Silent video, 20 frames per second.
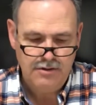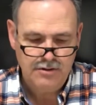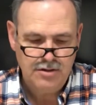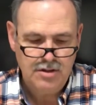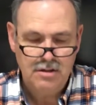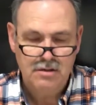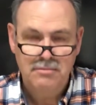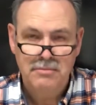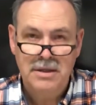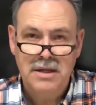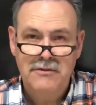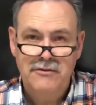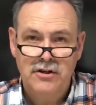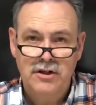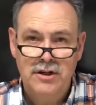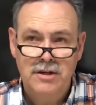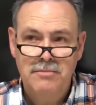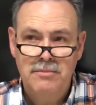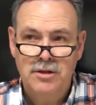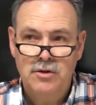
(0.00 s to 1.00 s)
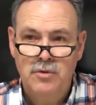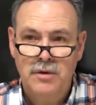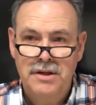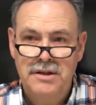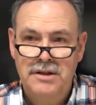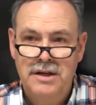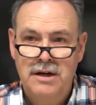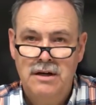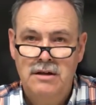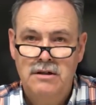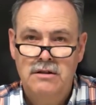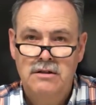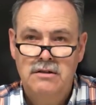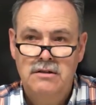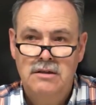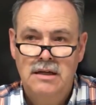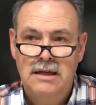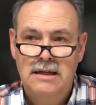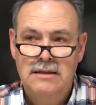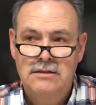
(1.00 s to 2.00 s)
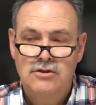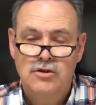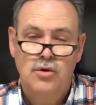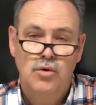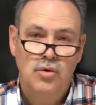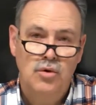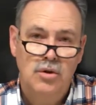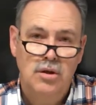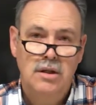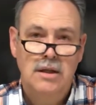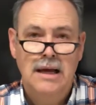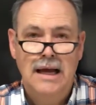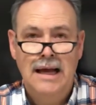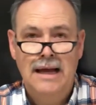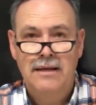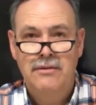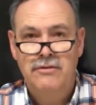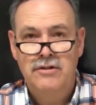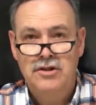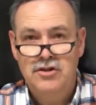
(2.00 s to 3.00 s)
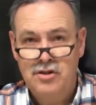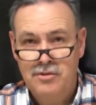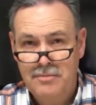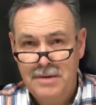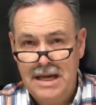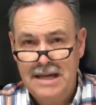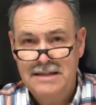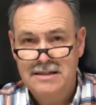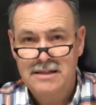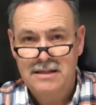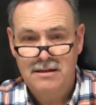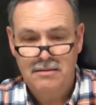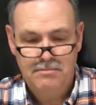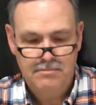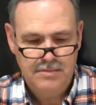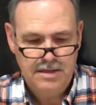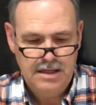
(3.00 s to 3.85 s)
to Beaver in between their school and the gymnasium.